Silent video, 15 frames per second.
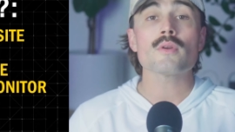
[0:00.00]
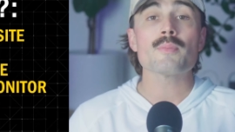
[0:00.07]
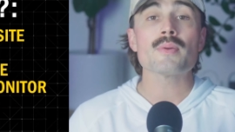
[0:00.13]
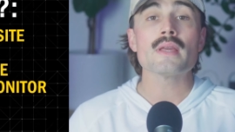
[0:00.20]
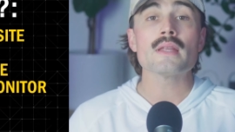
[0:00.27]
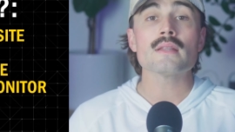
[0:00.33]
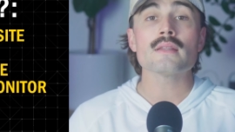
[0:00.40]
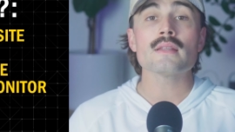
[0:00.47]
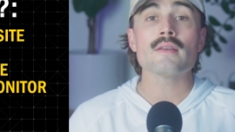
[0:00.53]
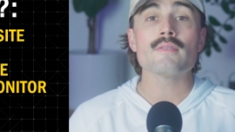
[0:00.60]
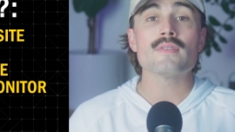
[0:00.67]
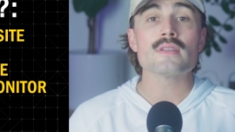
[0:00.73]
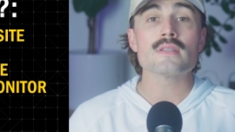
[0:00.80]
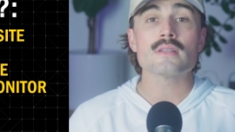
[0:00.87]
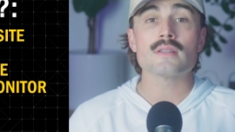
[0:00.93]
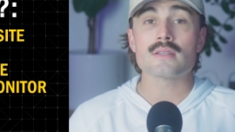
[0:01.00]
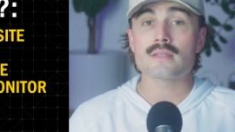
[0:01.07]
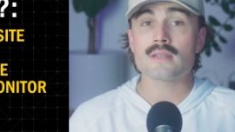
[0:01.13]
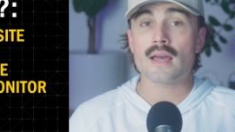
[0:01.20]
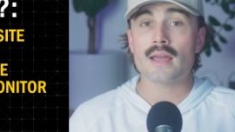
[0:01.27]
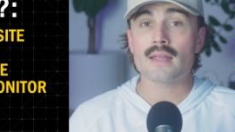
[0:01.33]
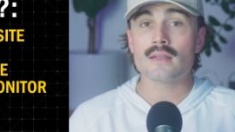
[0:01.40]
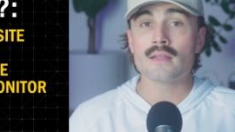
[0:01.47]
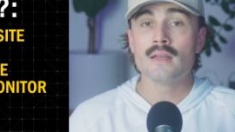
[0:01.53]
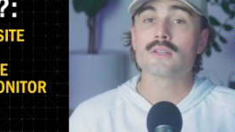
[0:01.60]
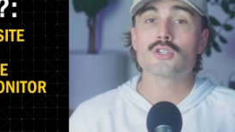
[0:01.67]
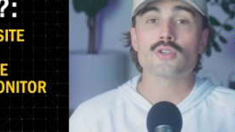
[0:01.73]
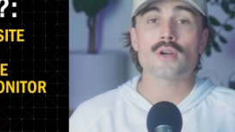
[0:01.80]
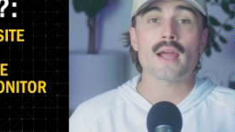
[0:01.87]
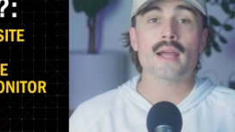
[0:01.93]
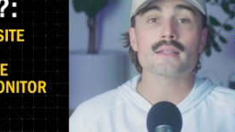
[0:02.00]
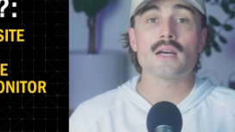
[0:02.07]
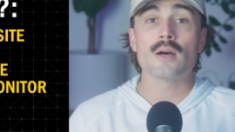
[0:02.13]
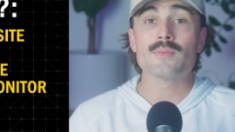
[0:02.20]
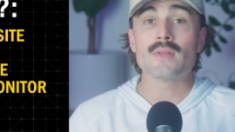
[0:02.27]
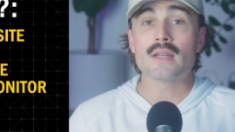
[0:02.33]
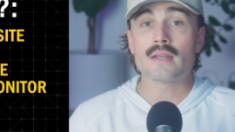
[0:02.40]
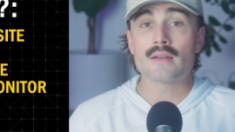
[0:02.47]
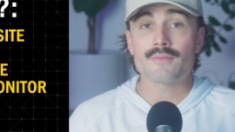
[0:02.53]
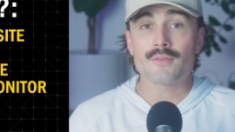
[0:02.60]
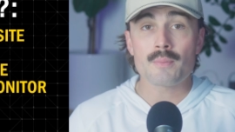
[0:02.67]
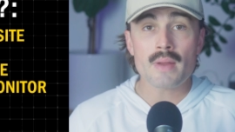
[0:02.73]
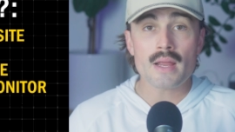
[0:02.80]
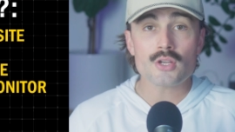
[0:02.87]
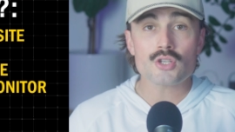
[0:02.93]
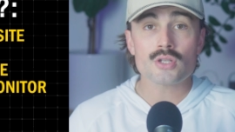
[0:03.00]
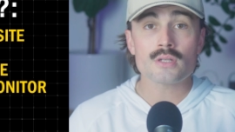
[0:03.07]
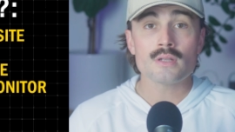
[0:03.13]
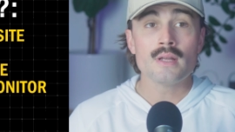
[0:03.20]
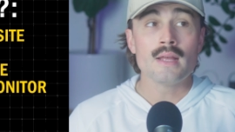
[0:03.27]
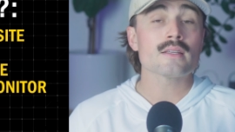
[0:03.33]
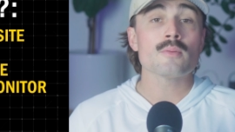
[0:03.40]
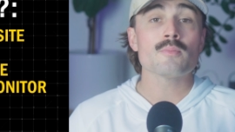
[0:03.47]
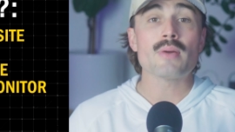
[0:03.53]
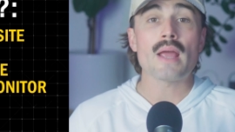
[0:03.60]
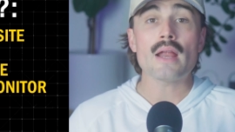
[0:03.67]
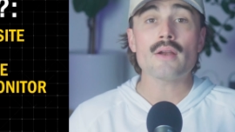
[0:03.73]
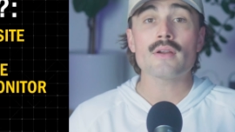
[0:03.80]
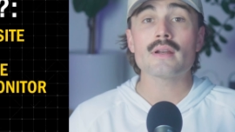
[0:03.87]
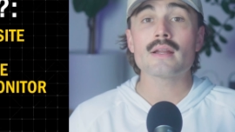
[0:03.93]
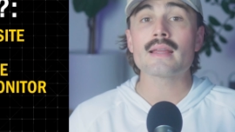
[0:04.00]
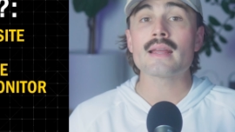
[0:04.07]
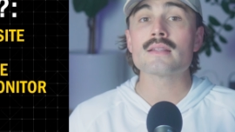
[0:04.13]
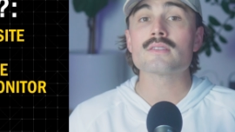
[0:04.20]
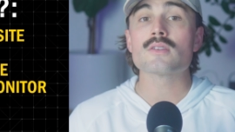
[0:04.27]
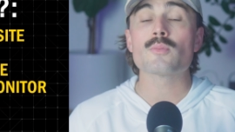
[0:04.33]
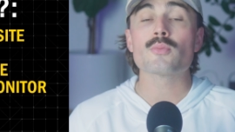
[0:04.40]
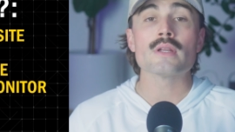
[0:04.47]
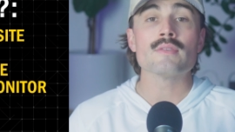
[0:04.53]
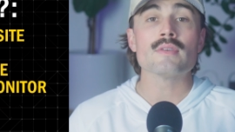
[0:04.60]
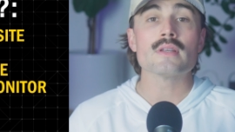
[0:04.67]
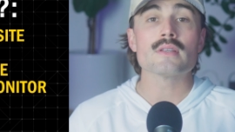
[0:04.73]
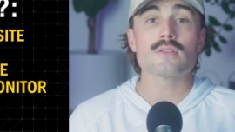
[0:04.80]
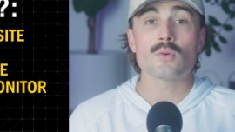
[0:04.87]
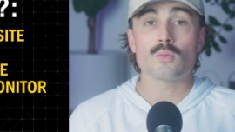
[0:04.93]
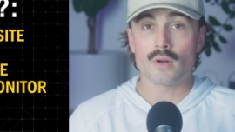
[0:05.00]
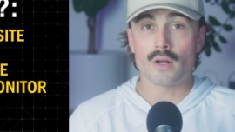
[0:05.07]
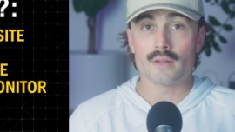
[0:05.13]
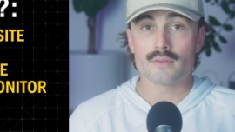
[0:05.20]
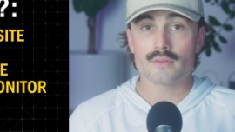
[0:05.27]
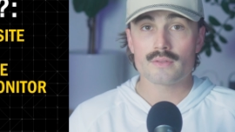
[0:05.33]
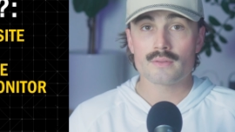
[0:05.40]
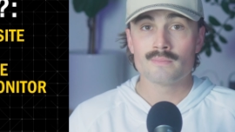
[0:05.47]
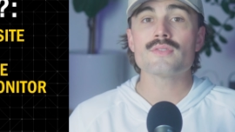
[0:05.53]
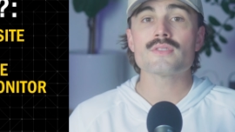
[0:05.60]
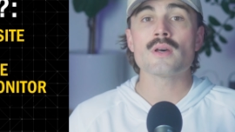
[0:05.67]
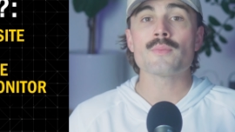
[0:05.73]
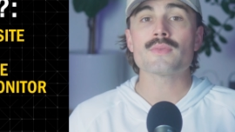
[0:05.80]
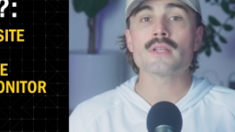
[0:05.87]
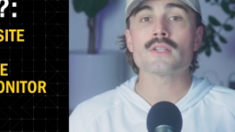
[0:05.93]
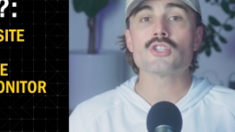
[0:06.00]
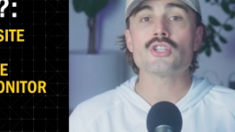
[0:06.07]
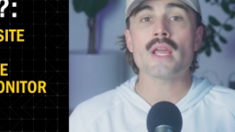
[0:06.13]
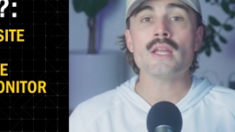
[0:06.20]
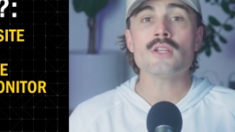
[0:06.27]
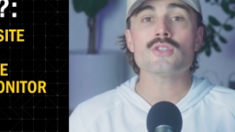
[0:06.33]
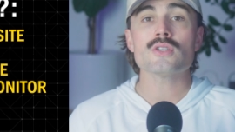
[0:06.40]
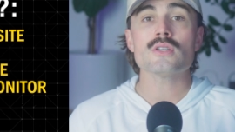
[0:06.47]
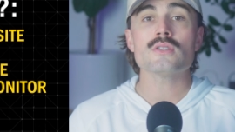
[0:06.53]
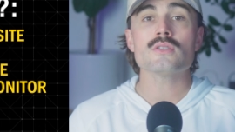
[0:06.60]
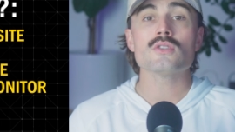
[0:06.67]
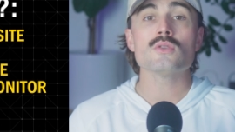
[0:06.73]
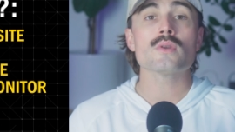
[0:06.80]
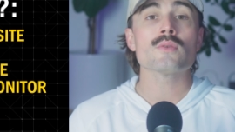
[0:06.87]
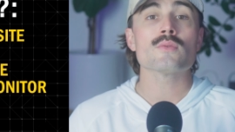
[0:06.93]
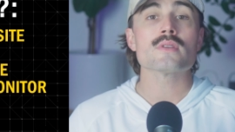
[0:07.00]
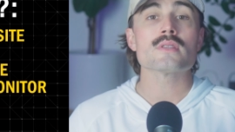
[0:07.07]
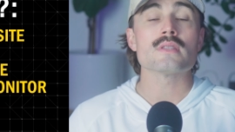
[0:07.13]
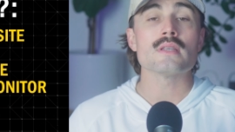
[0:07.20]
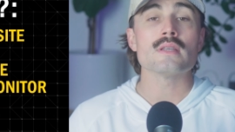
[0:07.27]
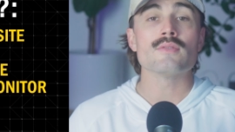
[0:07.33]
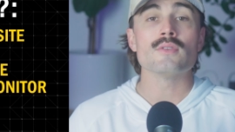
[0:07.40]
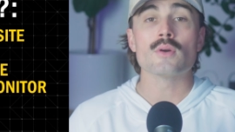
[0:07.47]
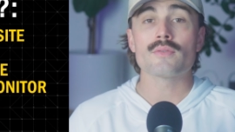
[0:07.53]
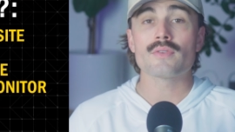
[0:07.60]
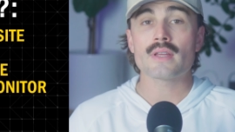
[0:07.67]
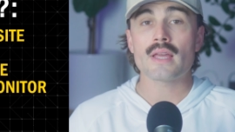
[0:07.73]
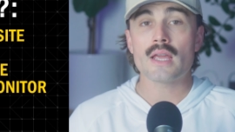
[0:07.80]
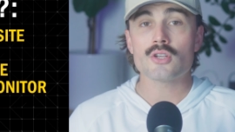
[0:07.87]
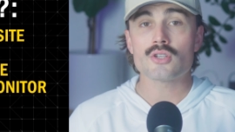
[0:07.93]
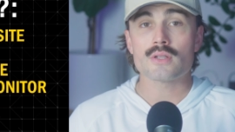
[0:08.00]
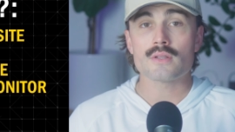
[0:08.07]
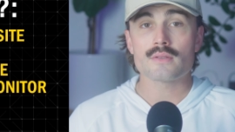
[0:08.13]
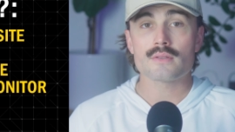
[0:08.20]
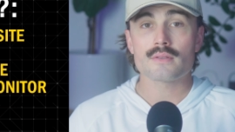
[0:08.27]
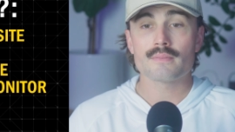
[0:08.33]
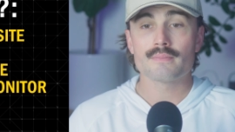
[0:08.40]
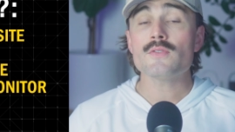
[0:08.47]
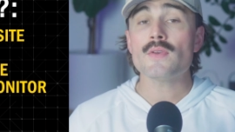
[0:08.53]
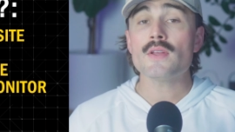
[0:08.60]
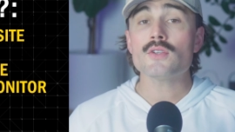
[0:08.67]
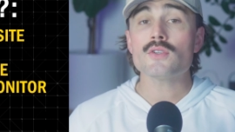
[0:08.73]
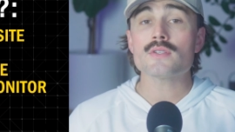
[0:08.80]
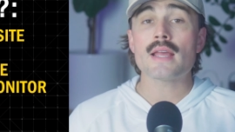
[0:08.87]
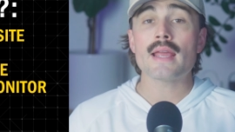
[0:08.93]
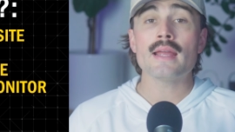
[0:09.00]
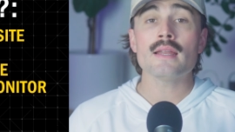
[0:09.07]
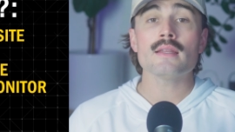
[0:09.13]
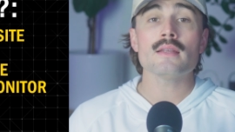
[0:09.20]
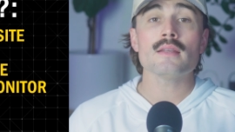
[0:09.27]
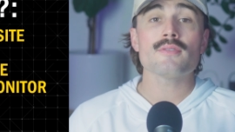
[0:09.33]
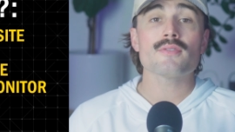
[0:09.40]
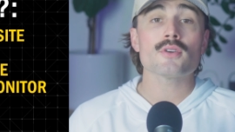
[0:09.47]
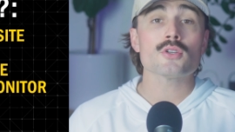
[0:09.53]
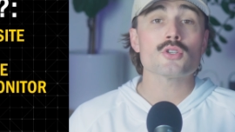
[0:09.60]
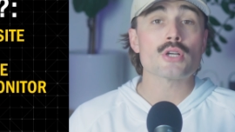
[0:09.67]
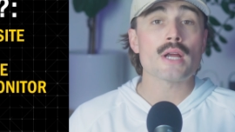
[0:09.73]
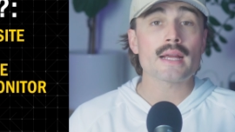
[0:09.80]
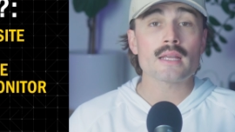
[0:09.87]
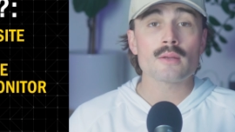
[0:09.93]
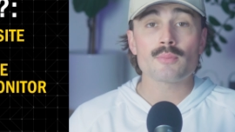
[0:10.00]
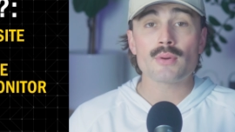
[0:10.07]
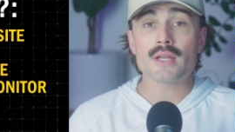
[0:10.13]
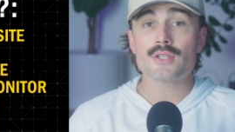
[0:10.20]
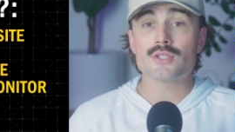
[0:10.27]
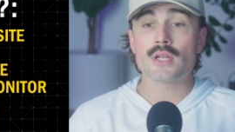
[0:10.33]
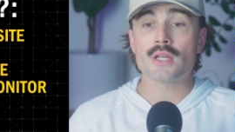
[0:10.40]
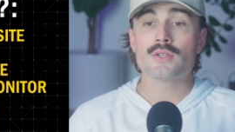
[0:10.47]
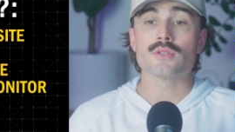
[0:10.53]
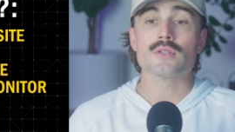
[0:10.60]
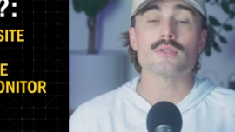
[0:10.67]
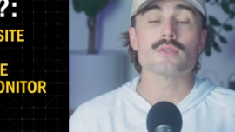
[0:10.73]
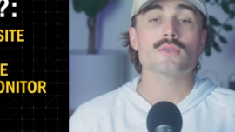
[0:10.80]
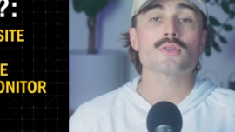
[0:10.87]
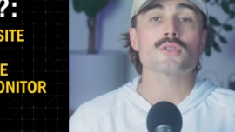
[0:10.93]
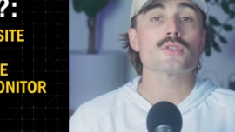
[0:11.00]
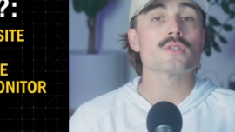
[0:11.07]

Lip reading: will repeatedly visit the site, extract updated information, and compare it against previous runs. If something changes, you can receive notifications. This feature is handy for tracking price changes or